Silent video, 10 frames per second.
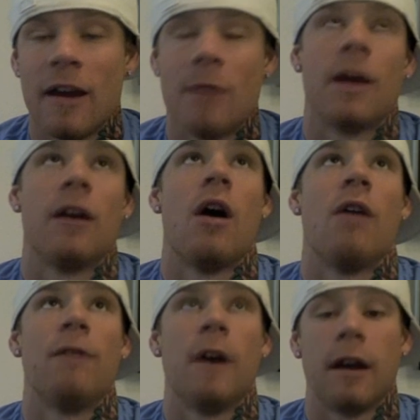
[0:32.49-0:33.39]
And I'm like, oh,
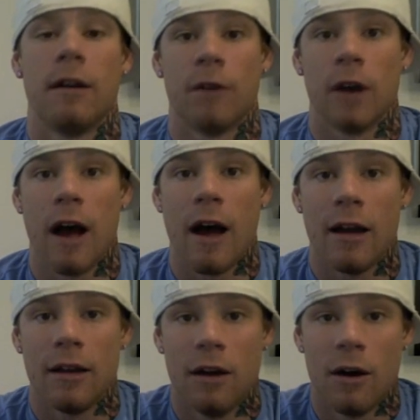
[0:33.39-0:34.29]
fuck, I
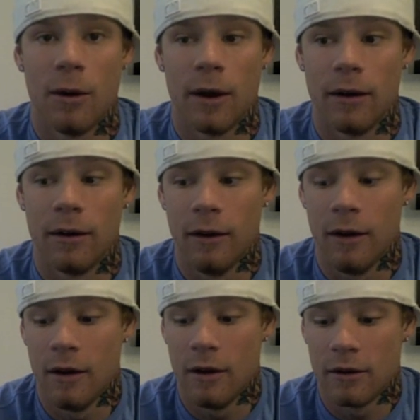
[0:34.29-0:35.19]
forgot, and
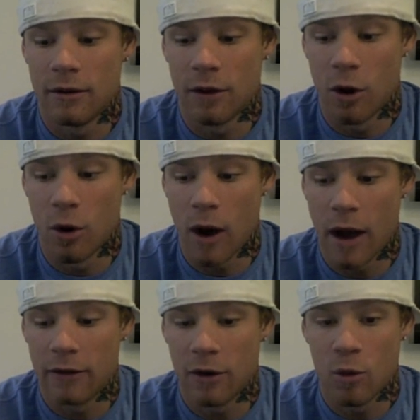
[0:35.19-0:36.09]
so
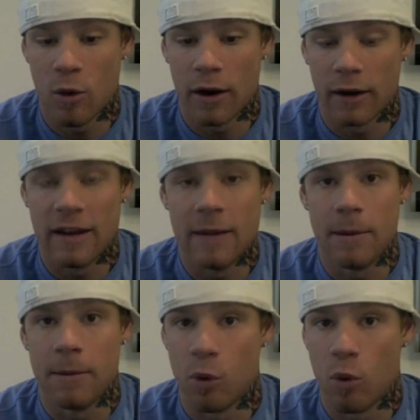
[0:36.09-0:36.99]
I don't want to keep
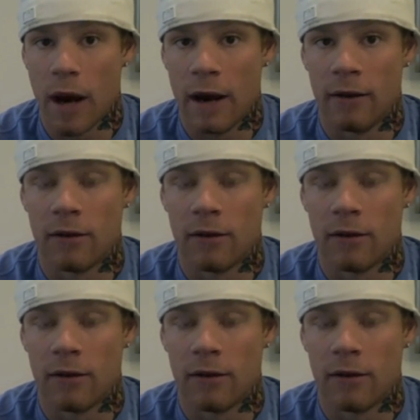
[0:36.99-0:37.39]
people waiting.